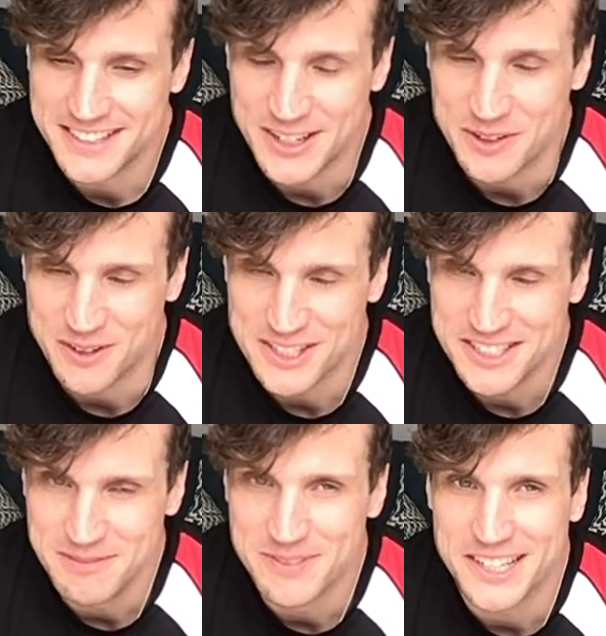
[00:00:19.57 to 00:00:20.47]
a
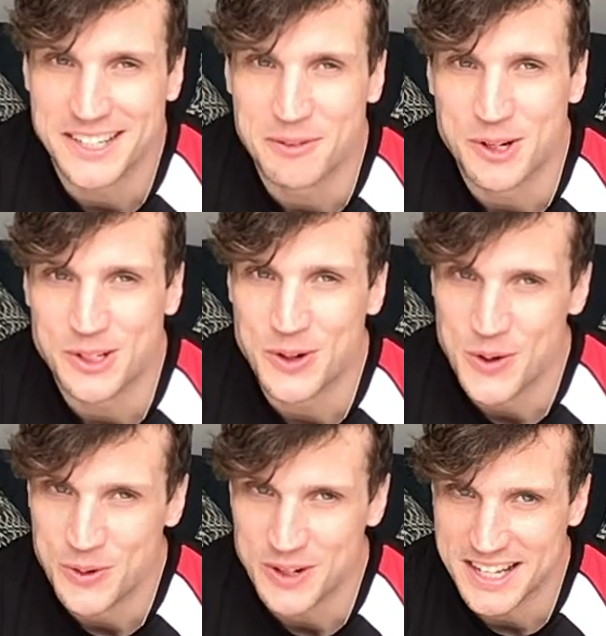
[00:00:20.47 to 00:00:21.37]
university and the word
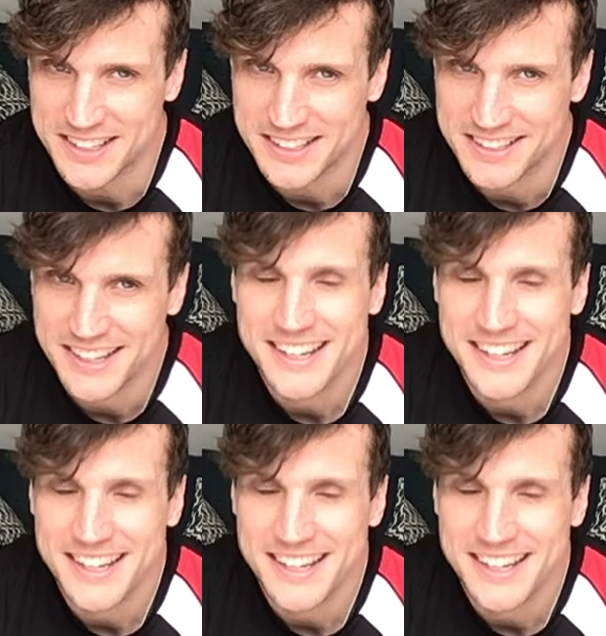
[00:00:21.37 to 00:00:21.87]
correlated